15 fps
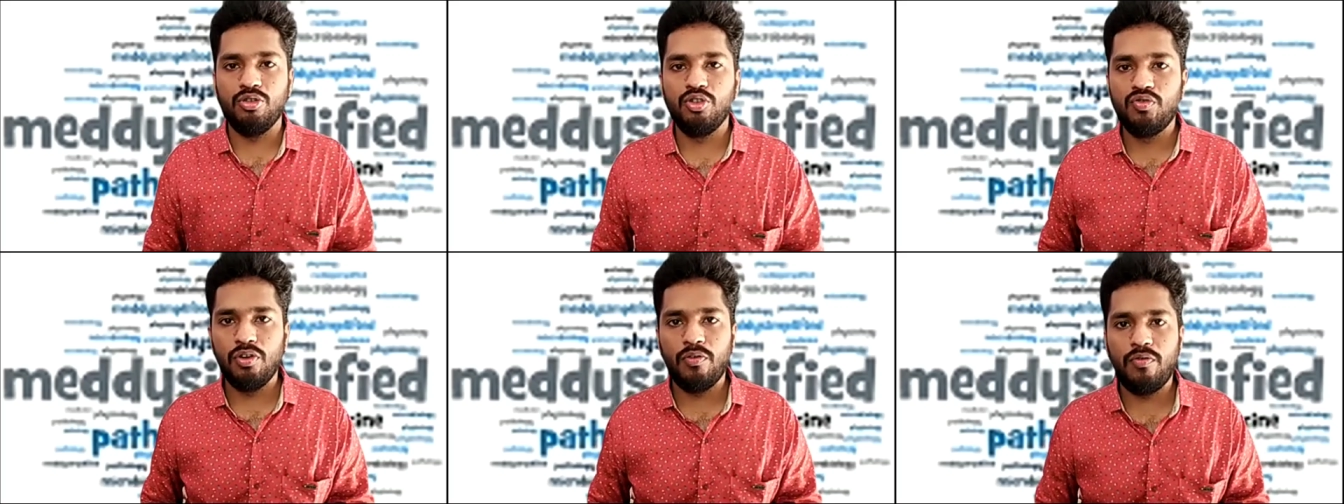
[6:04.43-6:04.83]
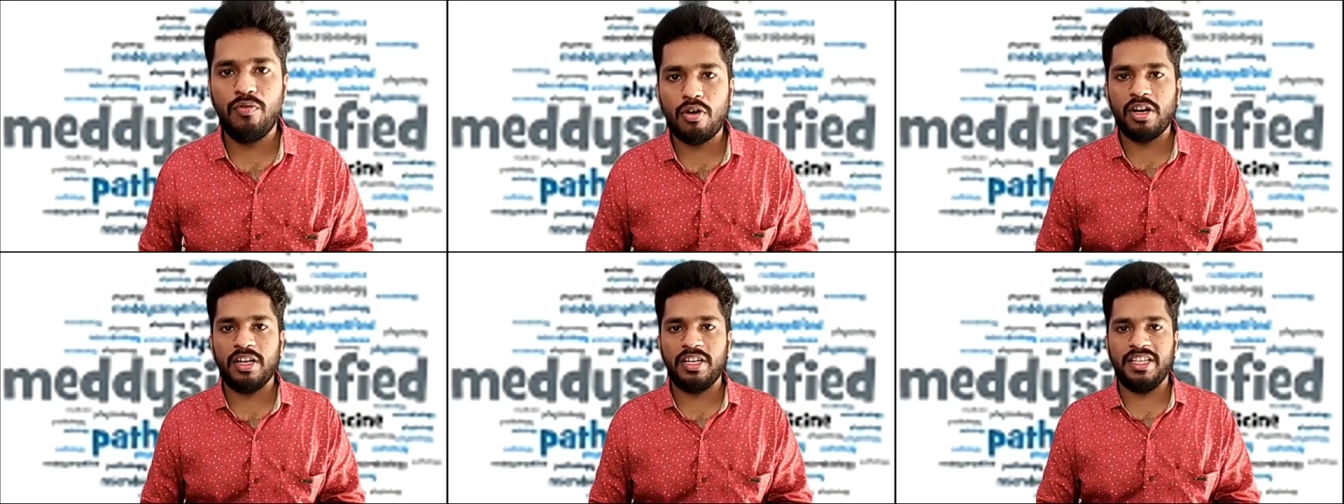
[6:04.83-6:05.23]
useful
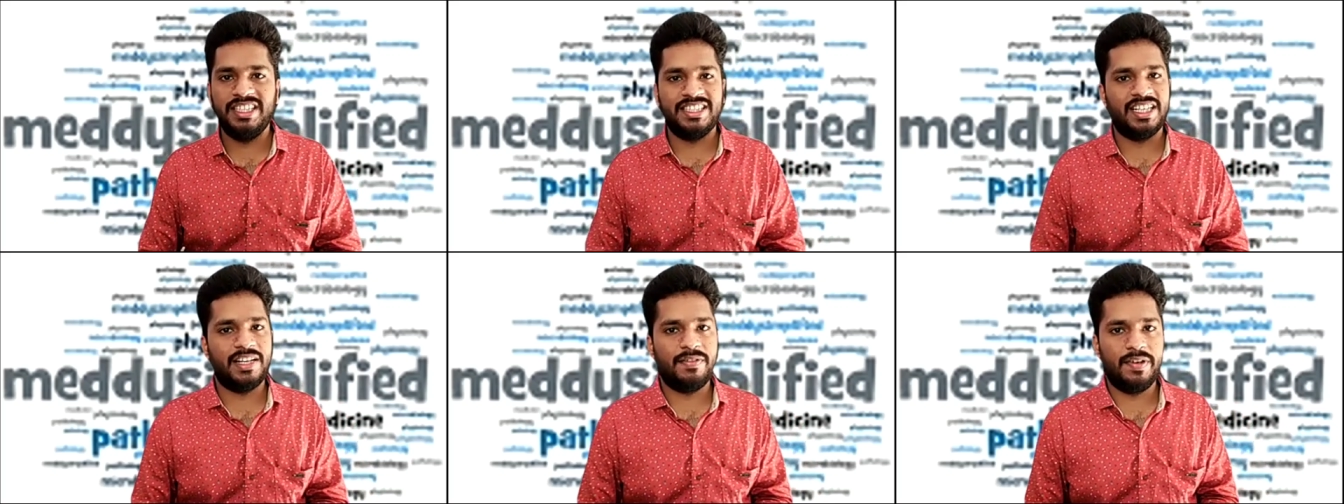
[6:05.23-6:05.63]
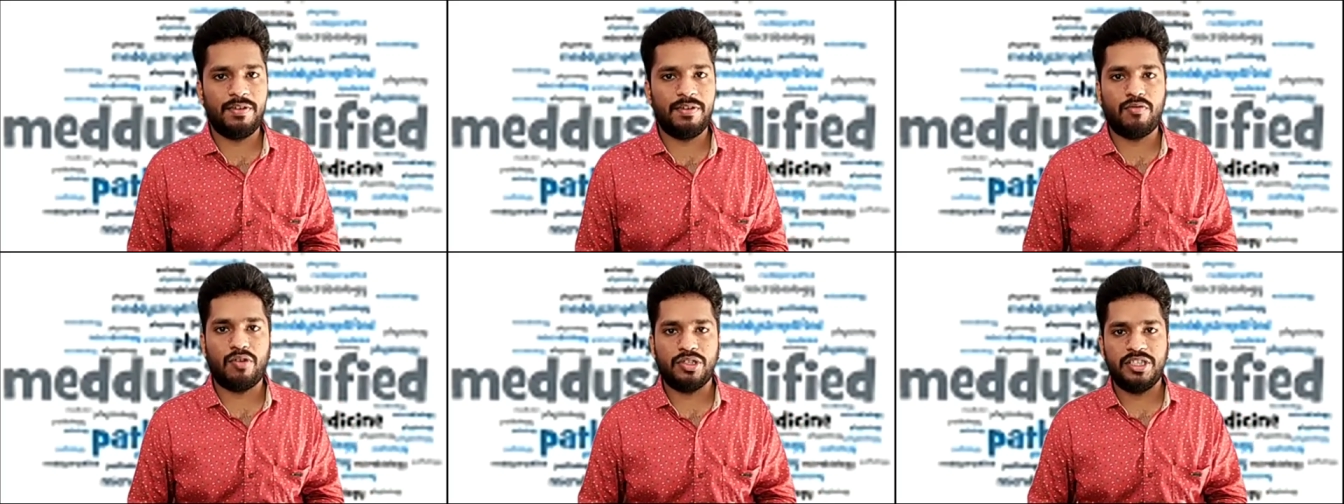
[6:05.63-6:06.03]
for each and
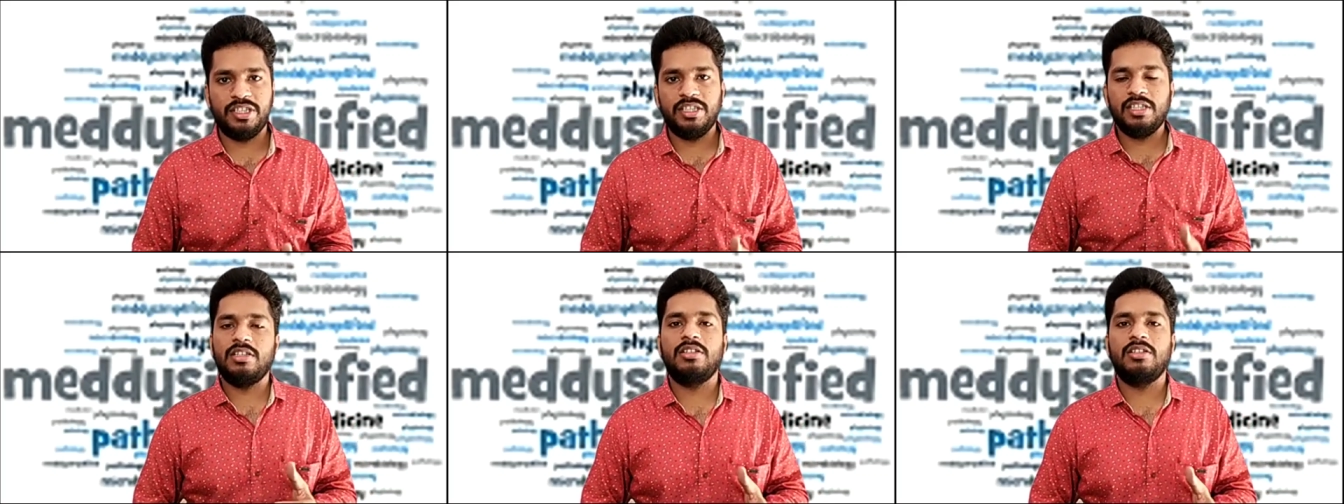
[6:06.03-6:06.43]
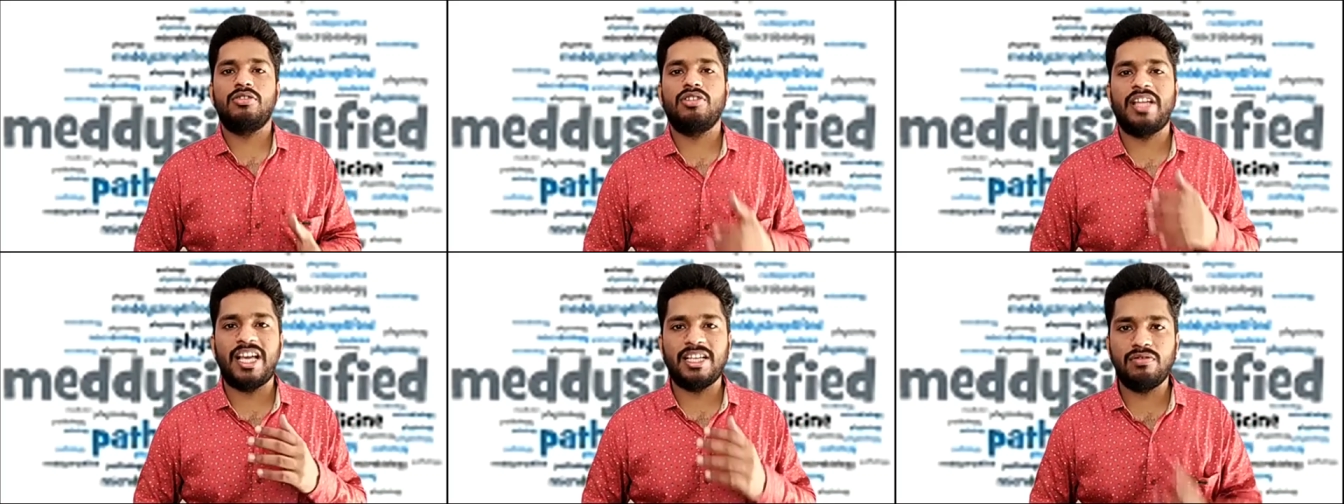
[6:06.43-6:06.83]
everyone watching this.
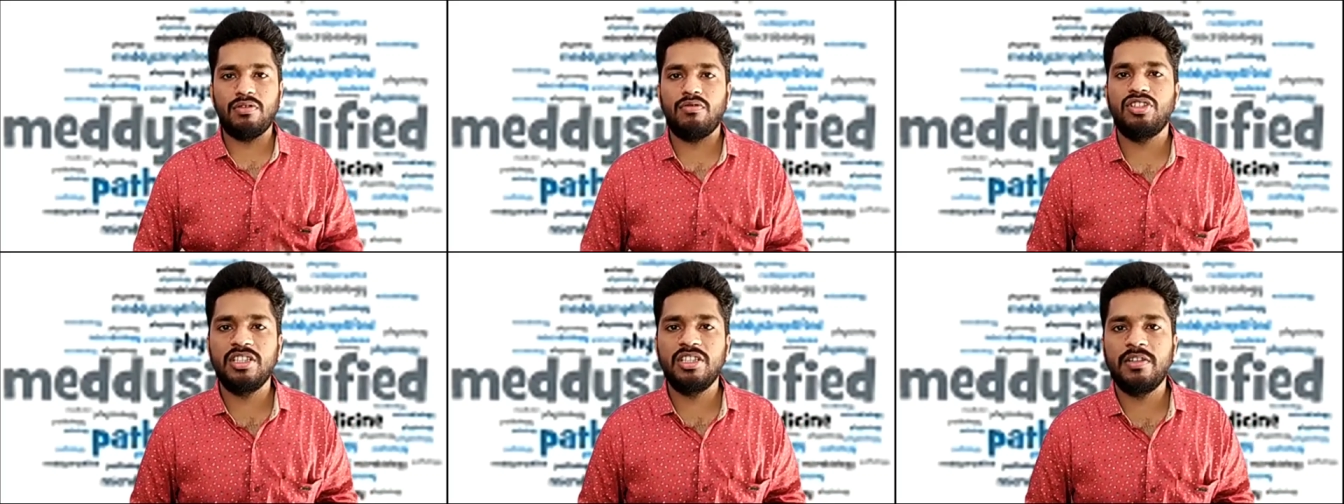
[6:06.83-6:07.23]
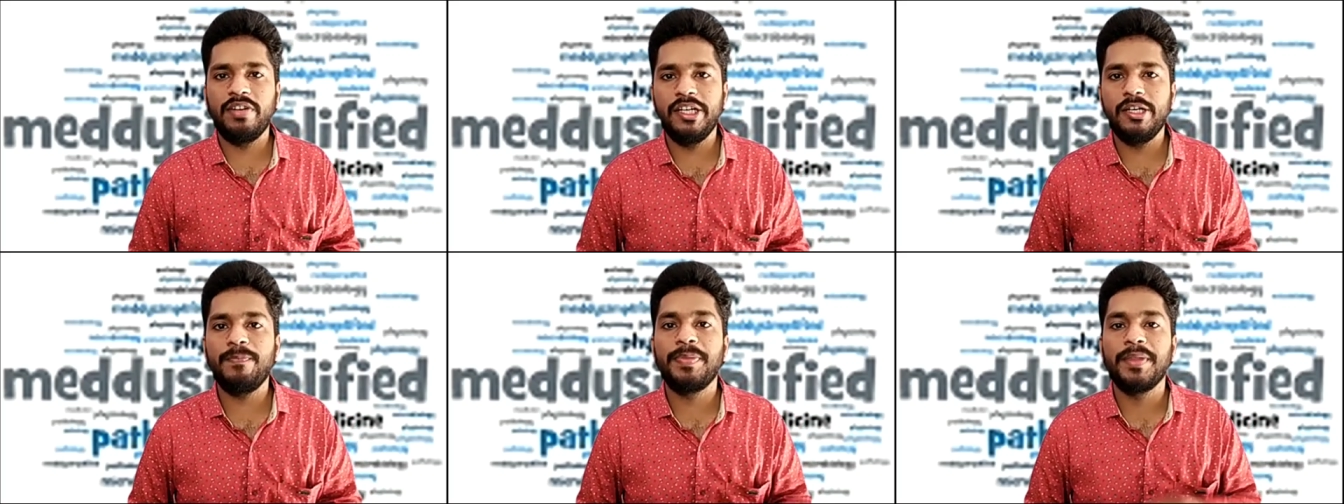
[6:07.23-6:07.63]
So thanks for watching the
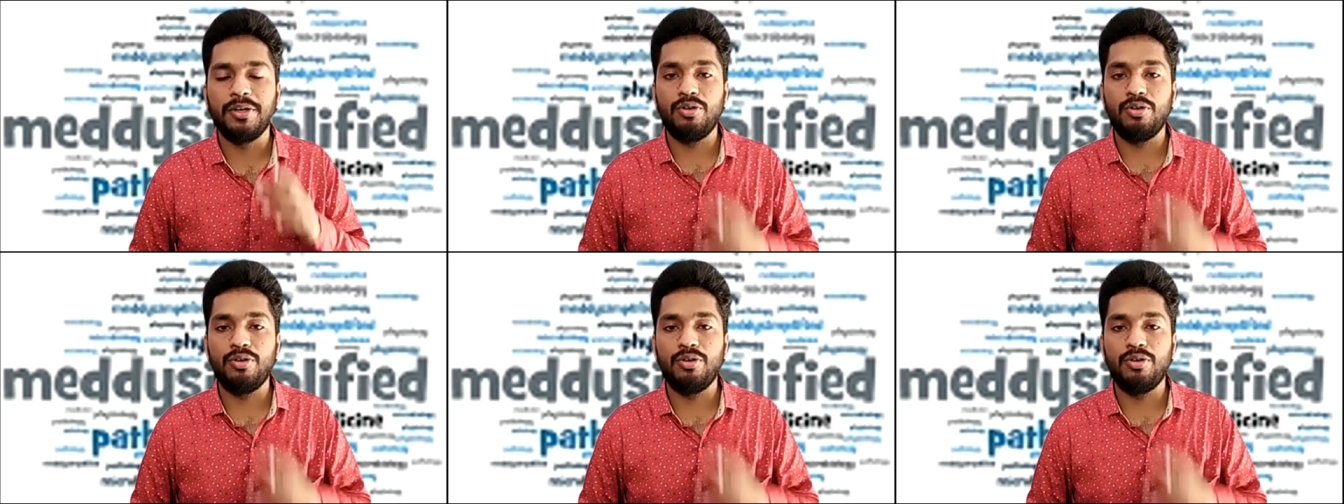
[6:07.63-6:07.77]
video.